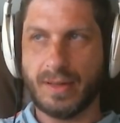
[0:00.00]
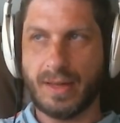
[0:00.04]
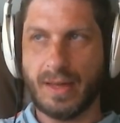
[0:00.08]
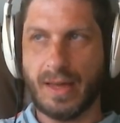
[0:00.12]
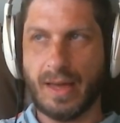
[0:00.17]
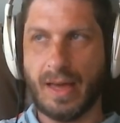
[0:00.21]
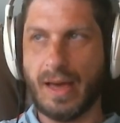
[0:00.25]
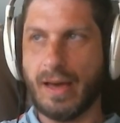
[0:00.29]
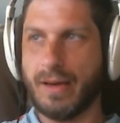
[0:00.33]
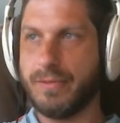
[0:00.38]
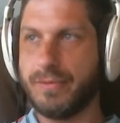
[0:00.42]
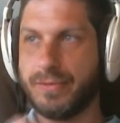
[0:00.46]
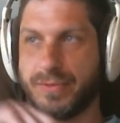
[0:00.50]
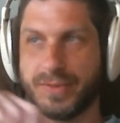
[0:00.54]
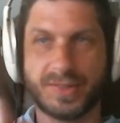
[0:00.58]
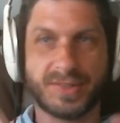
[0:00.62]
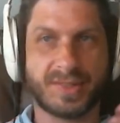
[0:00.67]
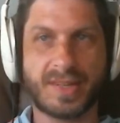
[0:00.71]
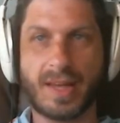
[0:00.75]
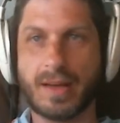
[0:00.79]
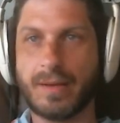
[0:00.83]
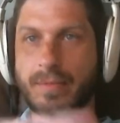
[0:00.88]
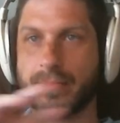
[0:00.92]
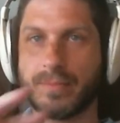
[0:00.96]
have
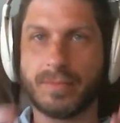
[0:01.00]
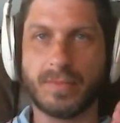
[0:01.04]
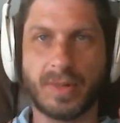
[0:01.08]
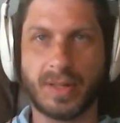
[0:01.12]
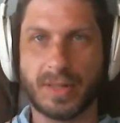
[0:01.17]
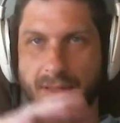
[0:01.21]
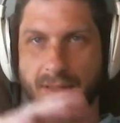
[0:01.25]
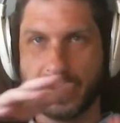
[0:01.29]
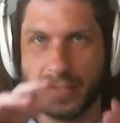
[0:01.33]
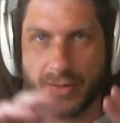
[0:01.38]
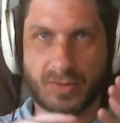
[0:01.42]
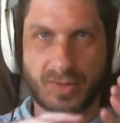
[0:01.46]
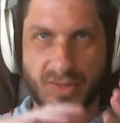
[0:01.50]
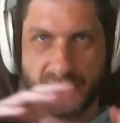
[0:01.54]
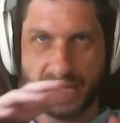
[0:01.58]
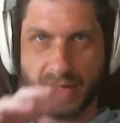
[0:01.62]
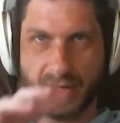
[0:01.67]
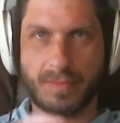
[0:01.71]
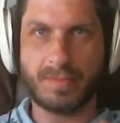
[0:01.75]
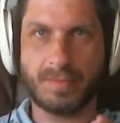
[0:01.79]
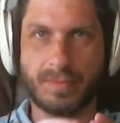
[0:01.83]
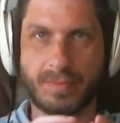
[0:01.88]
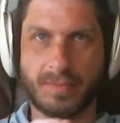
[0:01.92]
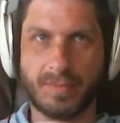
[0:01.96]
some, like there's
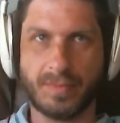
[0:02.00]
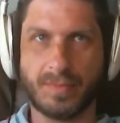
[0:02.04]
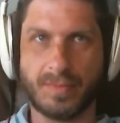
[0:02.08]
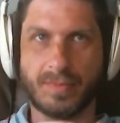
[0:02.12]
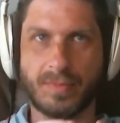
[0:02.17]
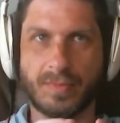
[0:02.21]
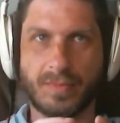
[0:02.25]
some